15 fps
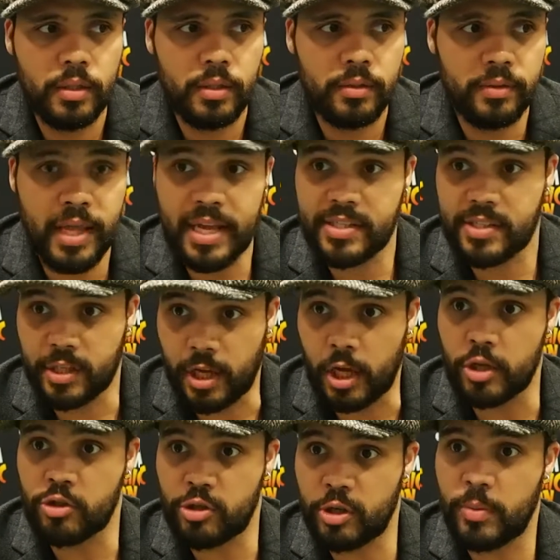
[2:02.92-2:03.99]
that's the
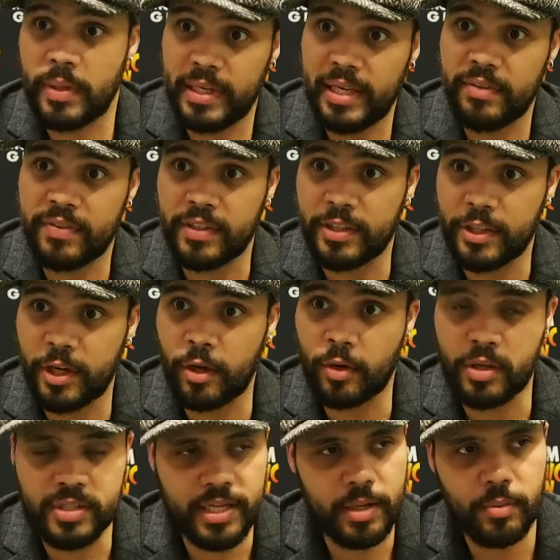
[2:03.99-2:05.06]
country we live in, you know,
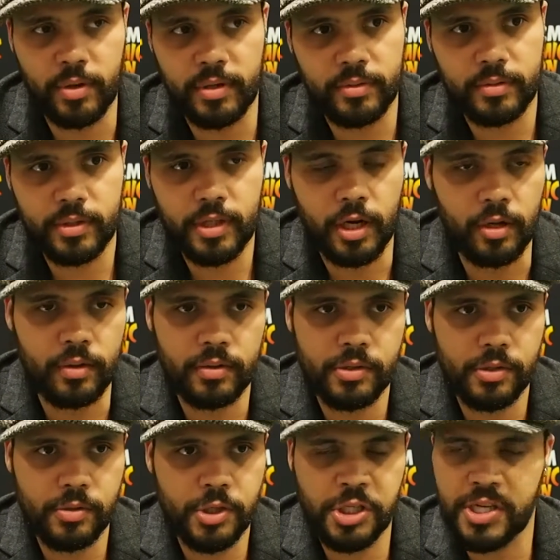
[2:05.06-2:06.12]
because they were, you know,
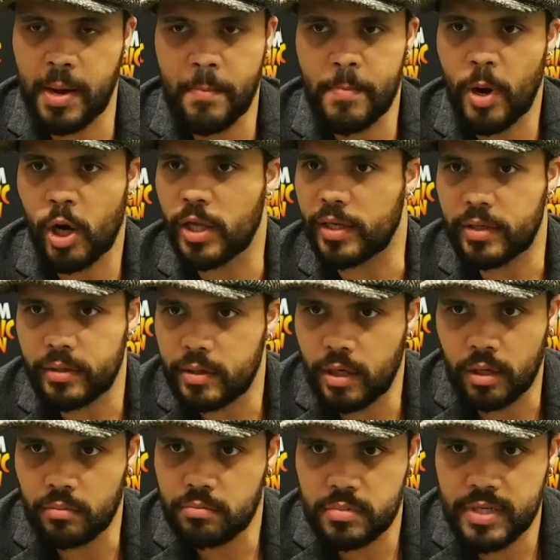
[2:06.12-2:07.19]
shambolic, you
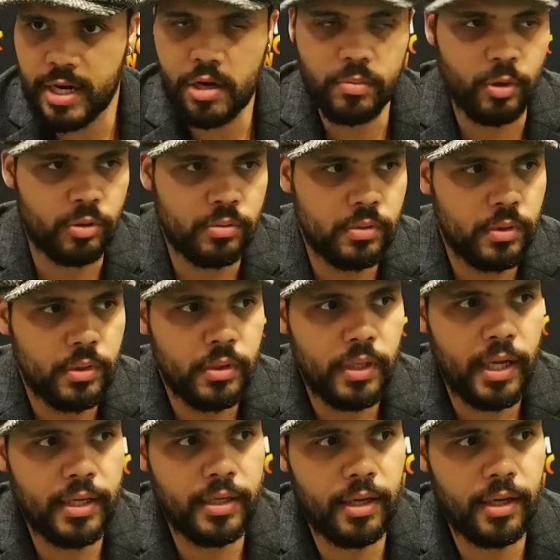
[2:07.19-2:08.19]
know, terrible. And